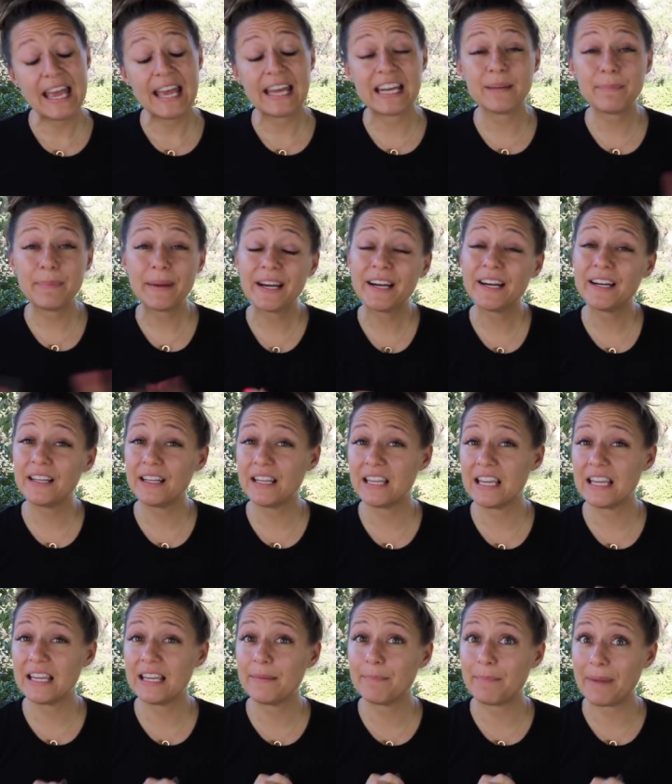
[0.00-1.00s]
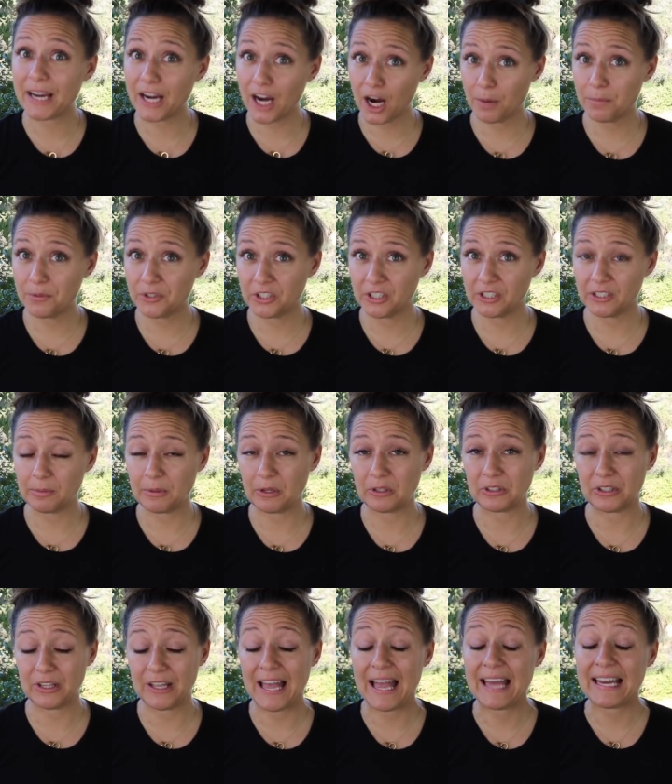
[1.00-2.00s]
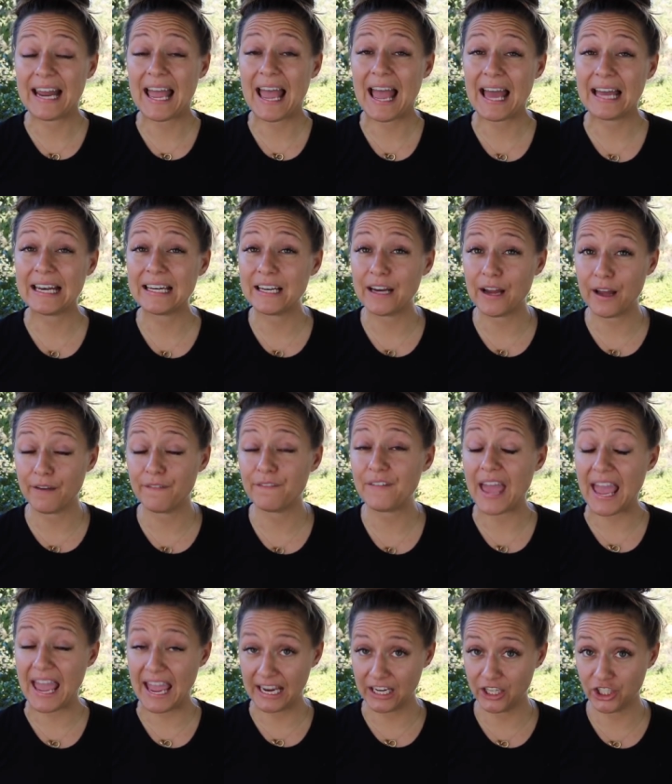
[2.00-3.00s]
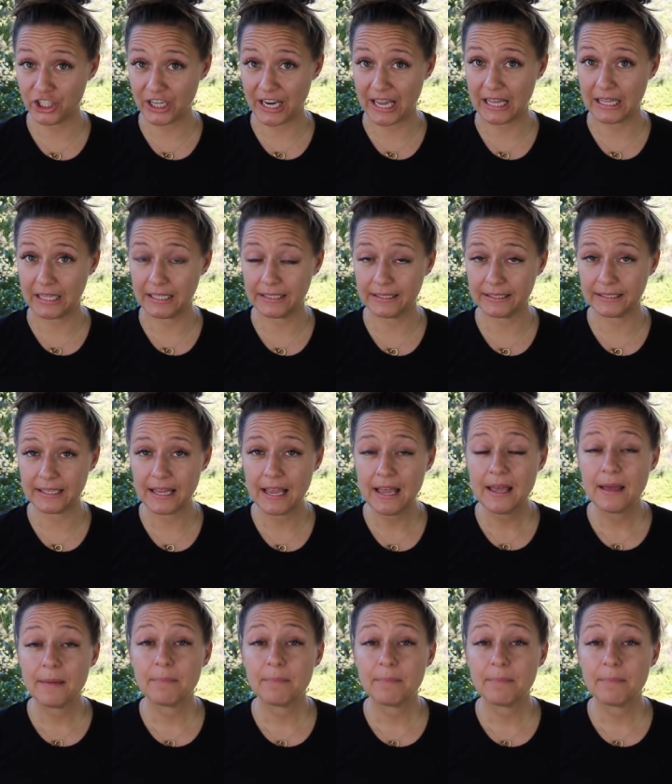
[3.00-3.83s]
and apparently my garbage disposal had had enough eggshells